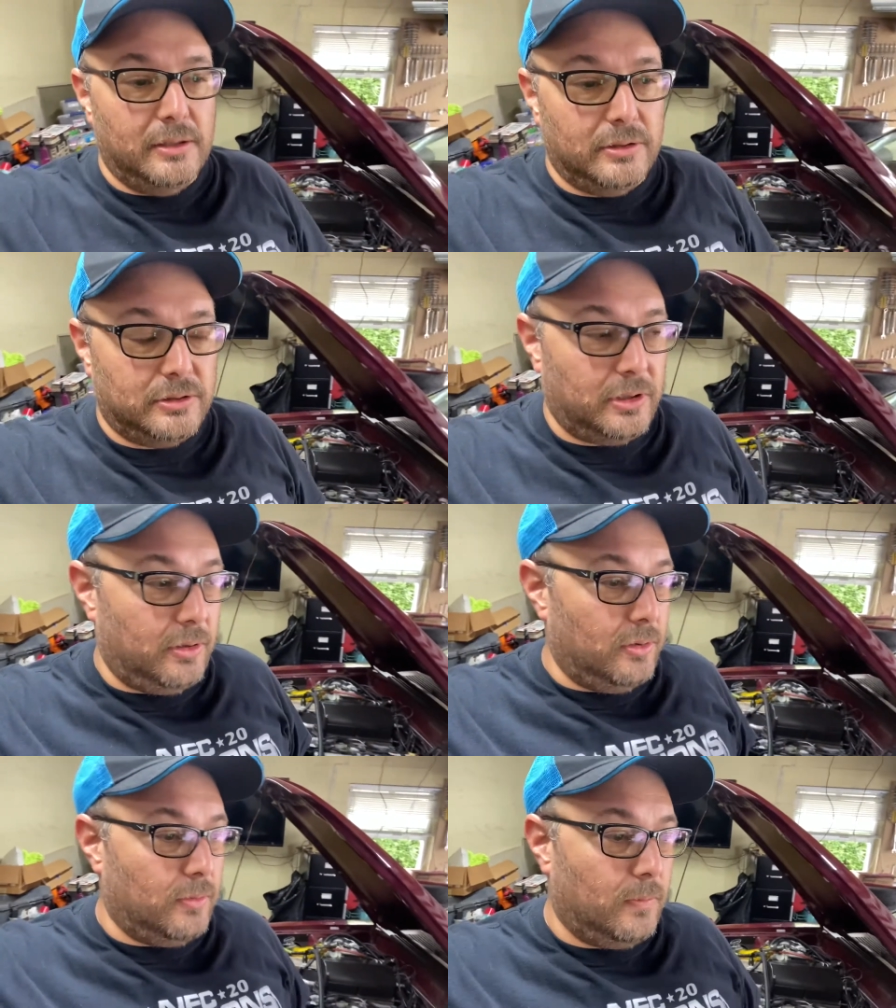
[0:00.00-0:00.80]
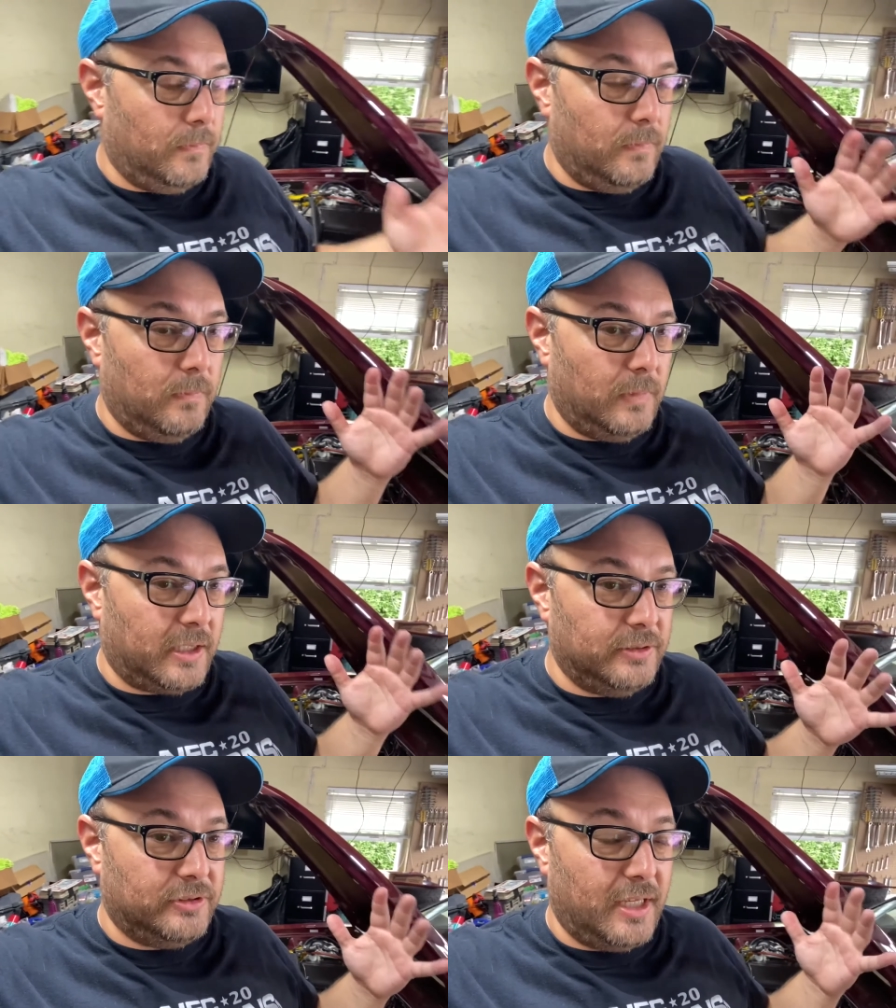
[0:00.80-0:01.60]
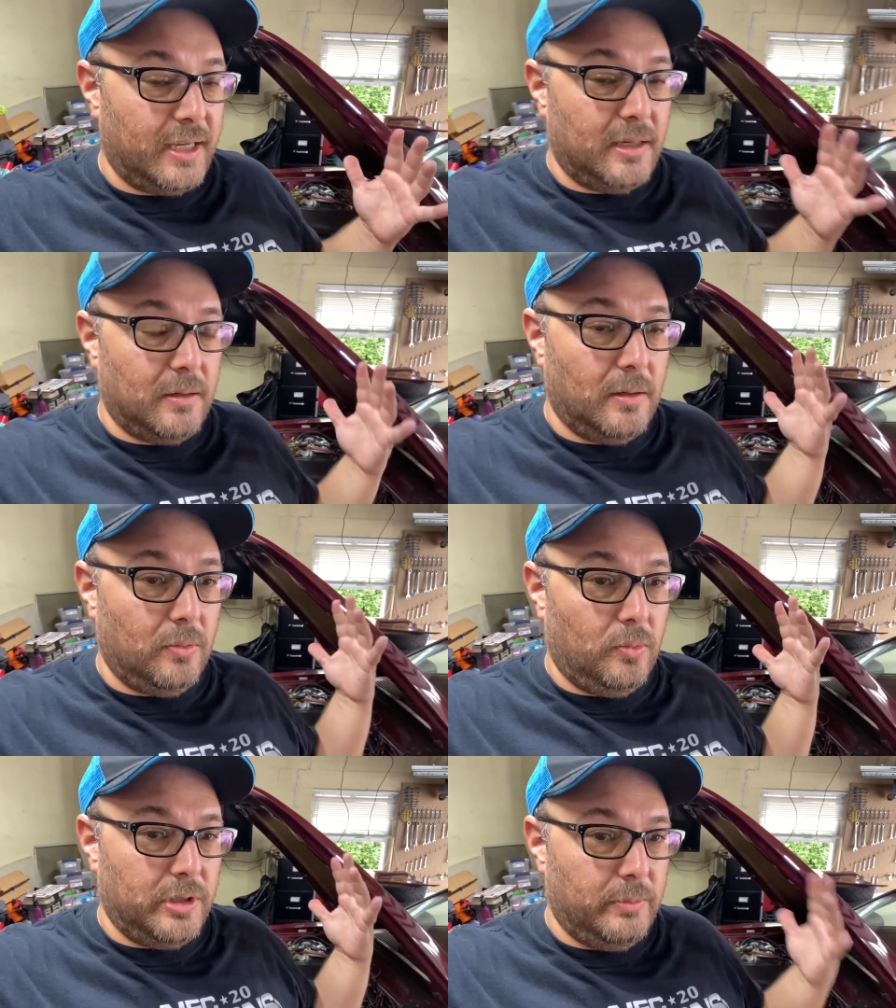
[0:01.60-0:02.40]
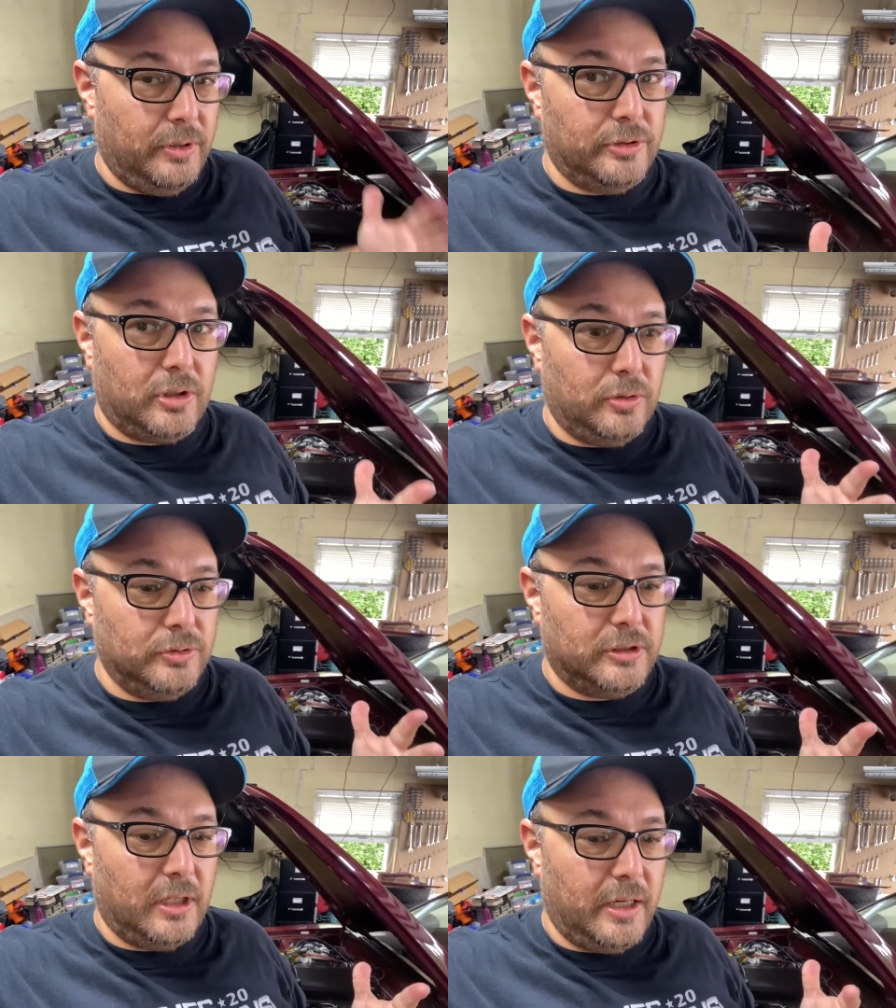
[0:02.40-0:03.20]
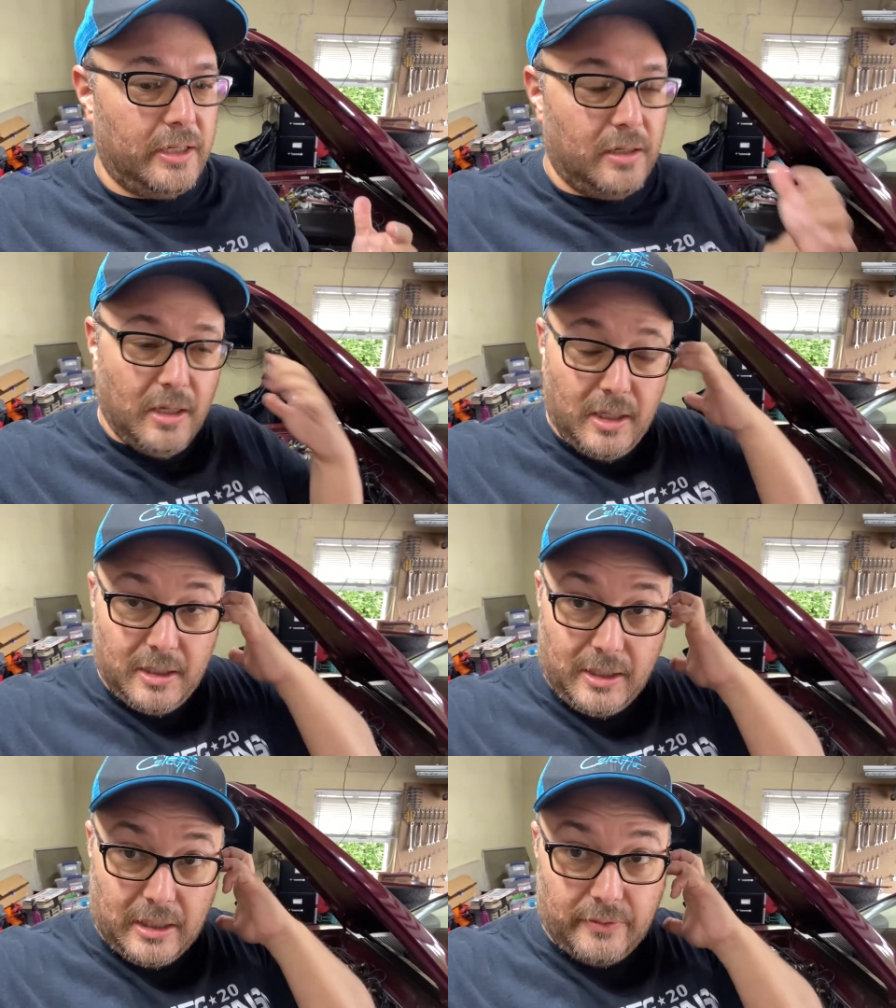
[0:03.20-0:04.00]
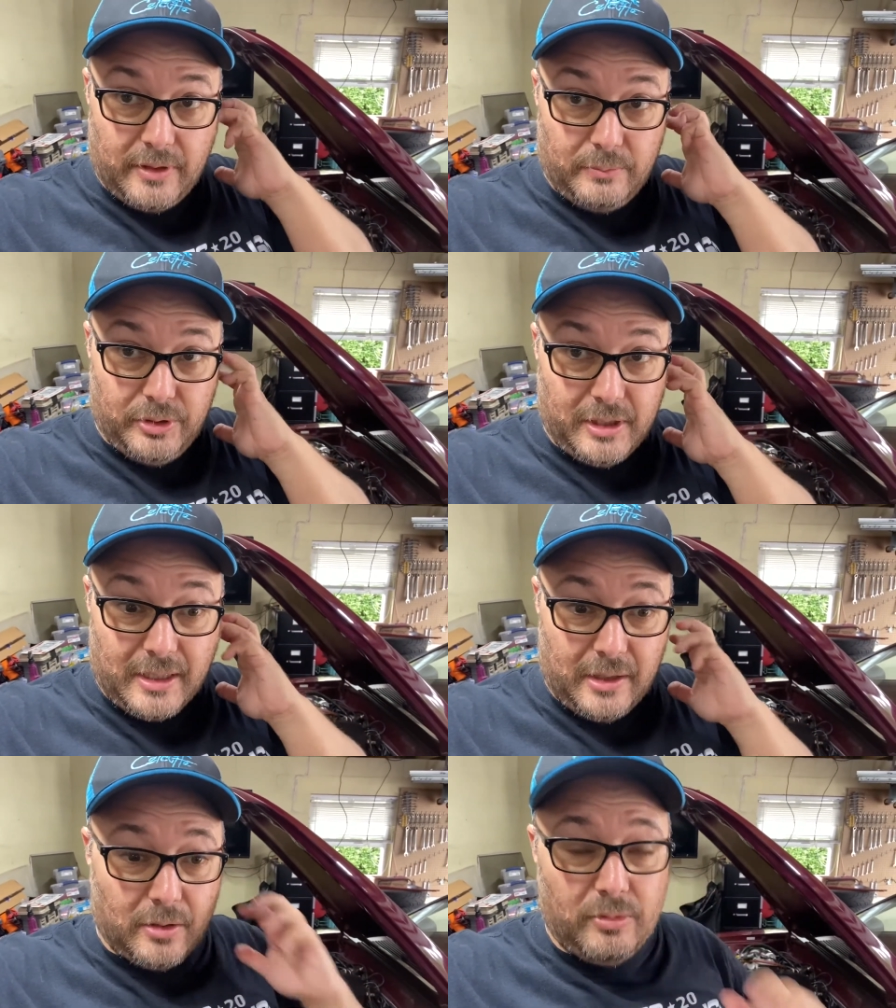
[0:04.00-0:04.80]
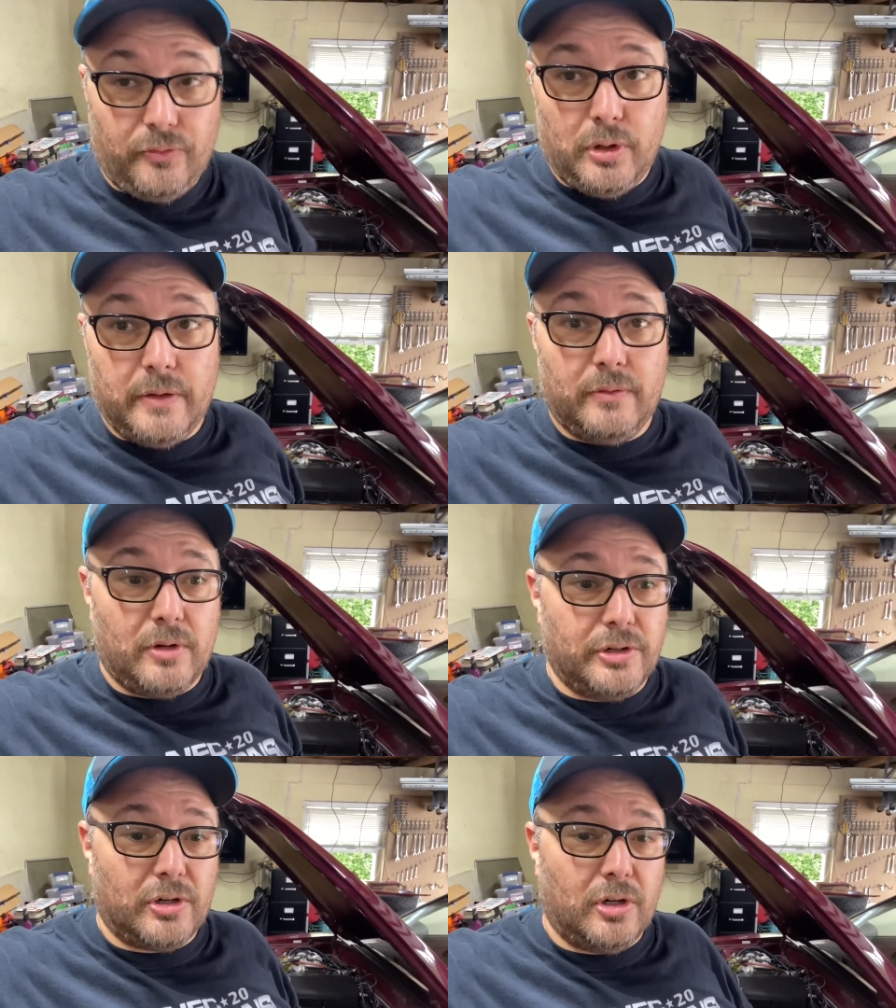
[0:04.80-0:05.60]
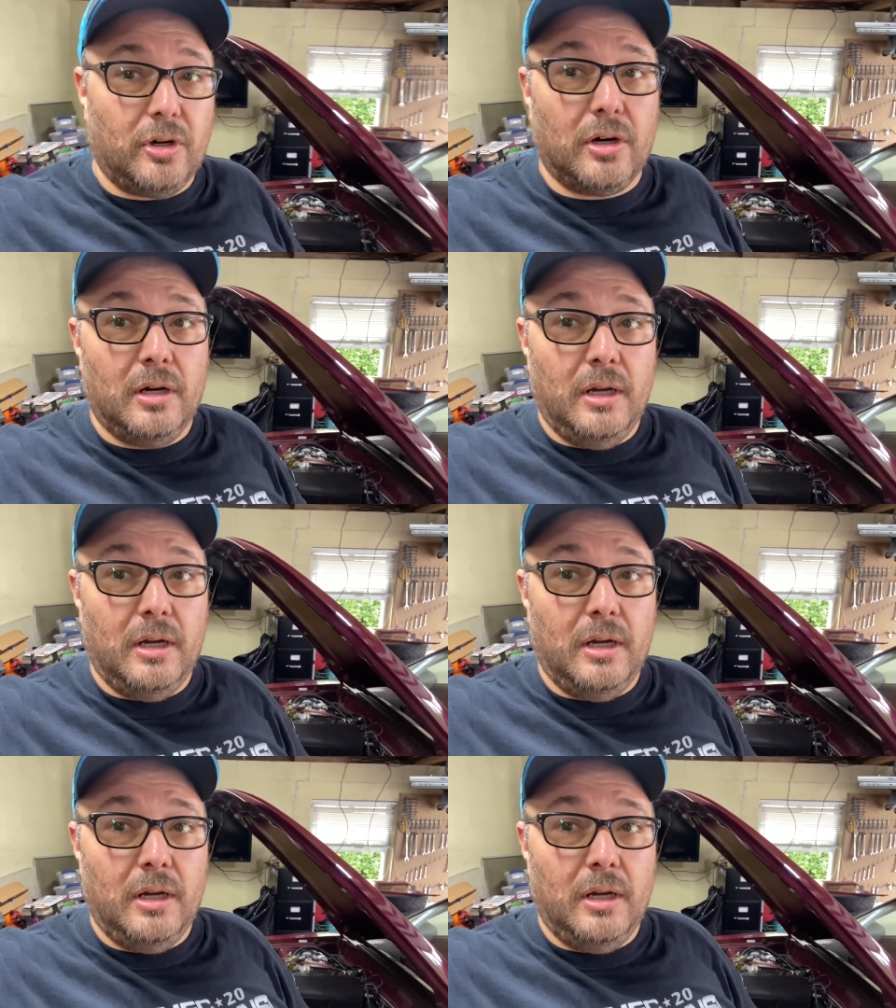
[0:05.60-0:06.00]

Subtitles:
So like I was saying, when you build your cold side, you get everything put together before you even run your car.